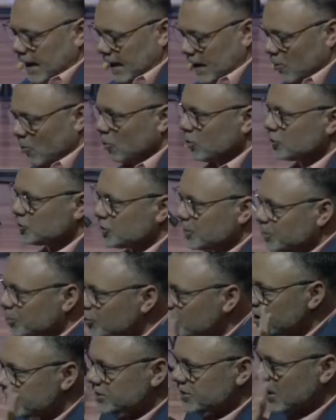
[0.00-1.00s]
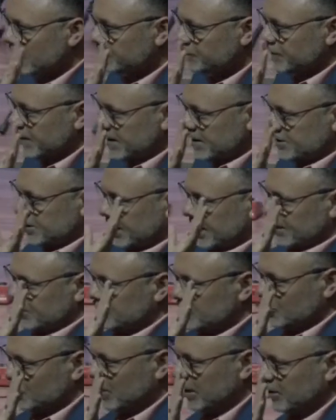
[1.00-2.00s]
And I want us to press our face
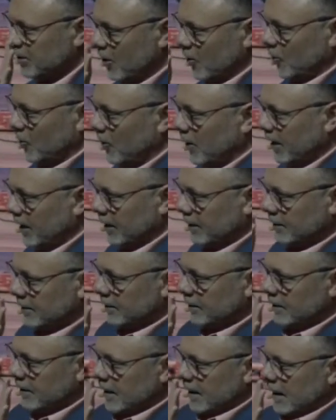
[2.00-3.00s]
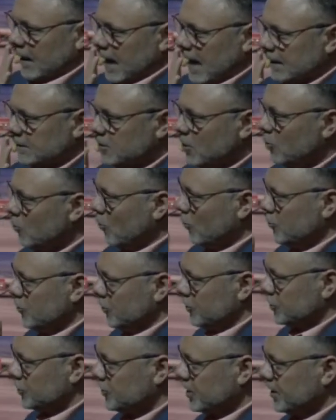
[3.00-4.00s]
against the window, and I don't
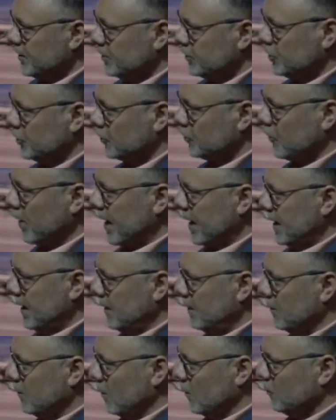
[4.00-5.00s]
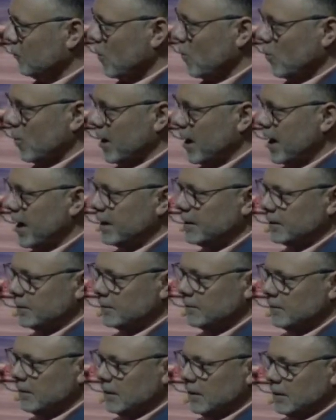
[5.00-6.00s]
want you to see the terrain of where we're
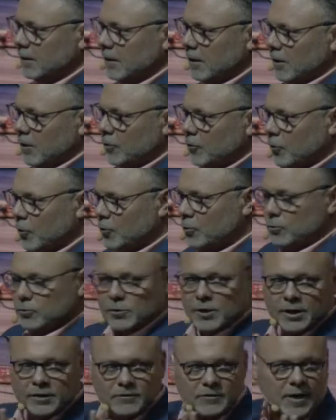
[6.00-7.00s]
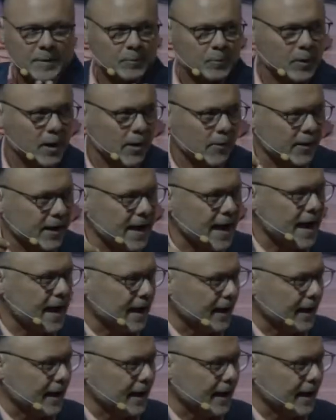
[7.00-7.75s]
headed through contemporary